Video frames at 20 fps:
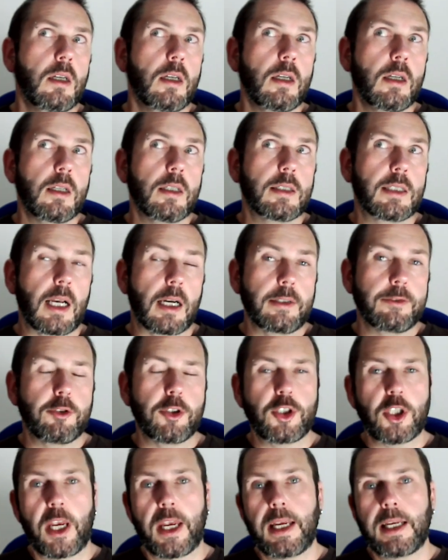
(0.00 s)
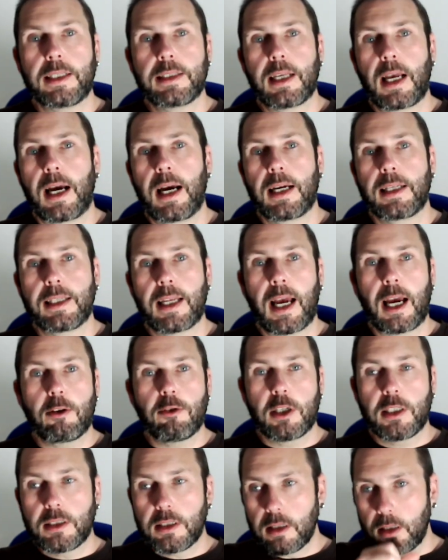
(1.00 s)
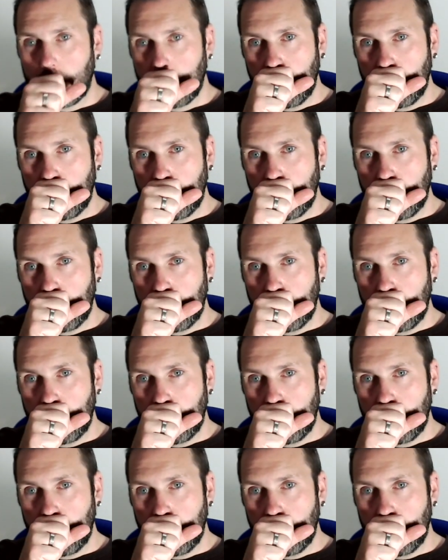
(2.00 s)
Selfridges and Harrods.